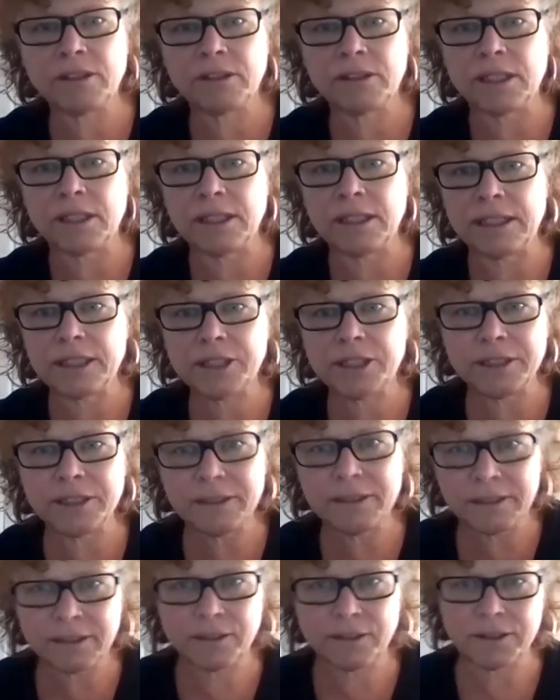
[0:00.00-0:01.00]
They're delicious.
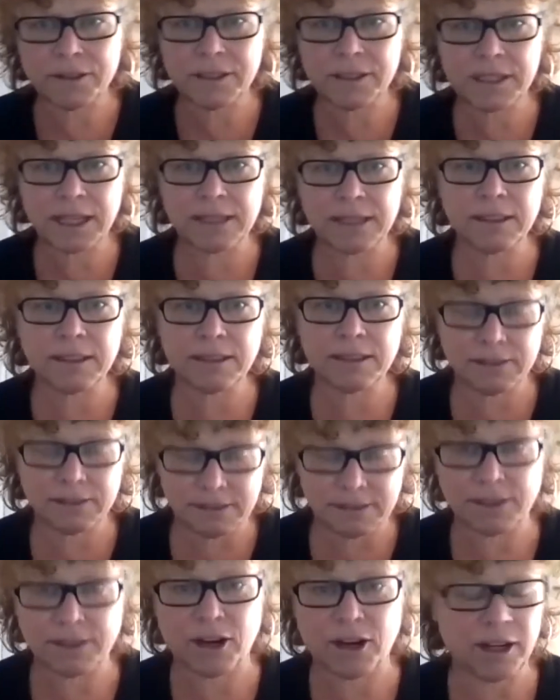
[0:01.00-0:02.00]
Of course, taste of
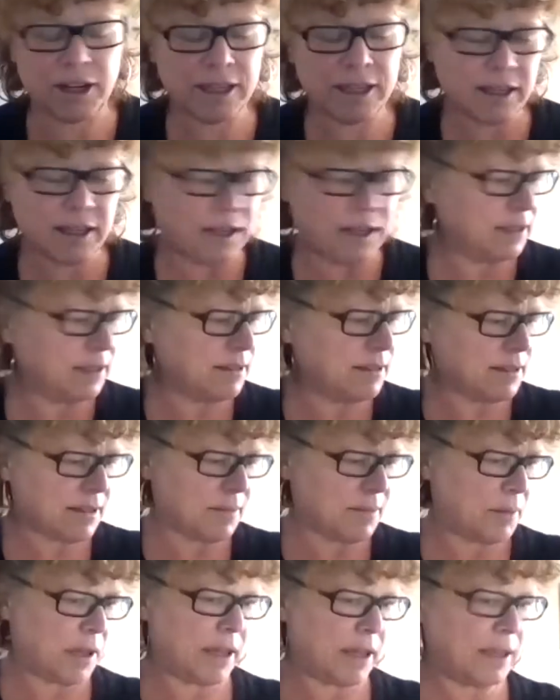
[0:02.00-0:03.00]
garlic and onions
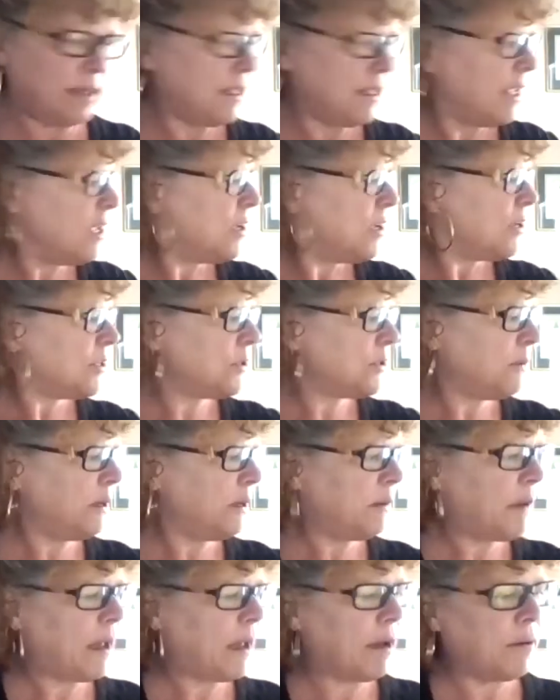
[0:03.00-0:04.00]
combined. So
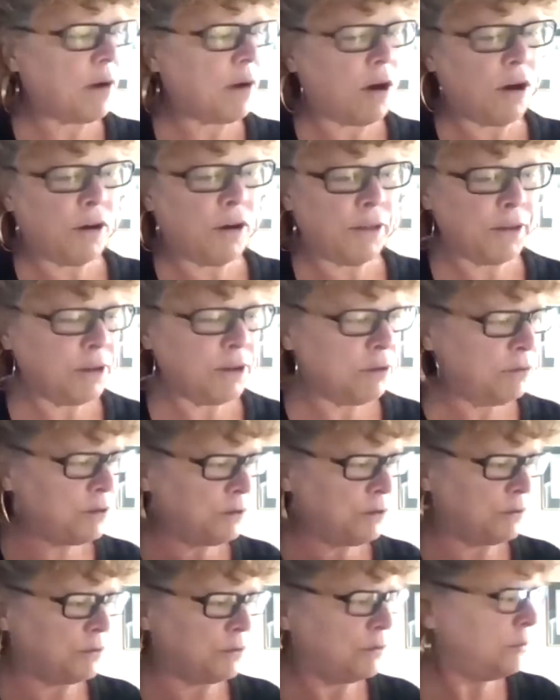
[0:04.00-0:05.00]
anyhow, all that you
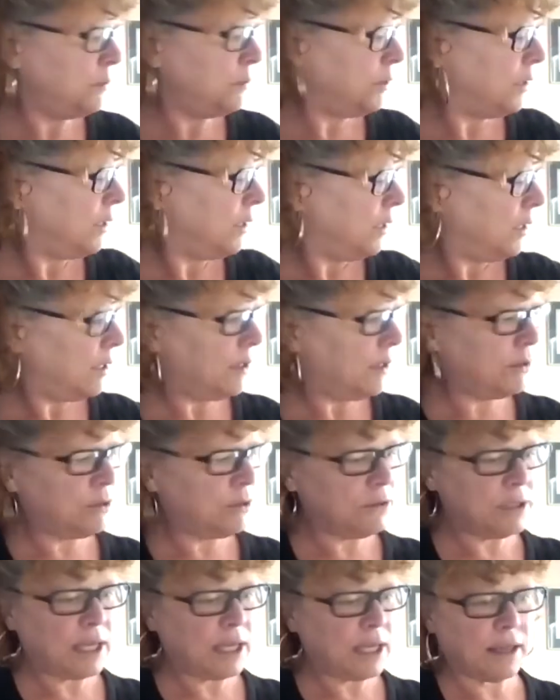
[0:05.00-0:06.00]
do is you
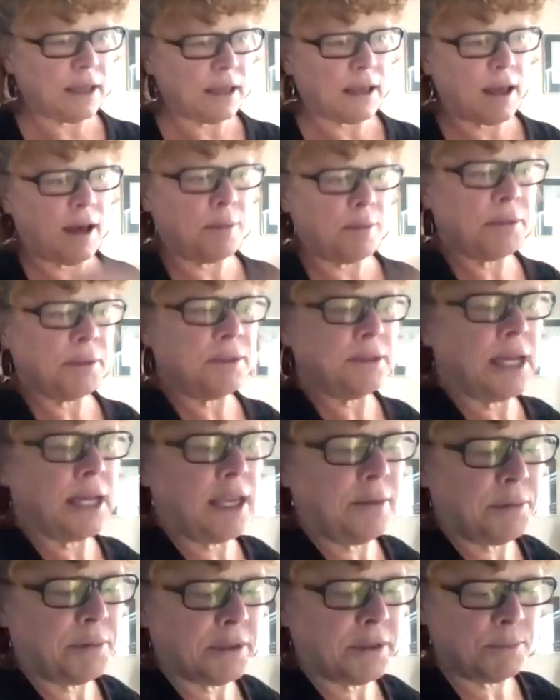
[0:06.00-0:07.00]
take a couple
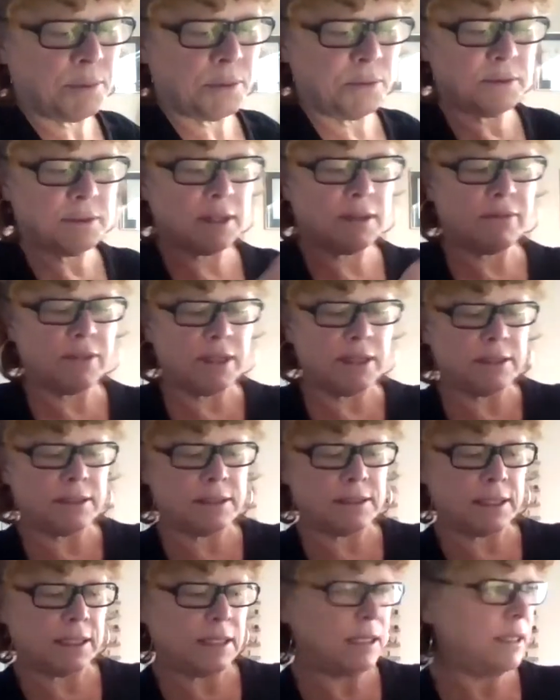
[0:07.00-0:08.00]
tablespoons of these
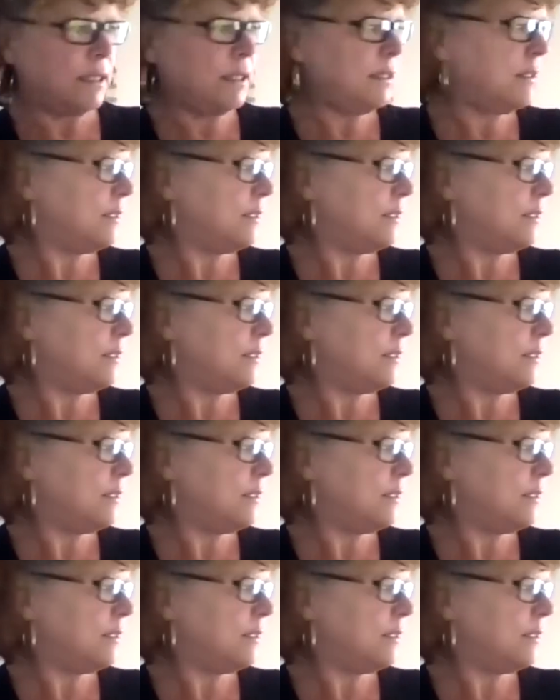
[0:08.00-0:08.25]
seeds.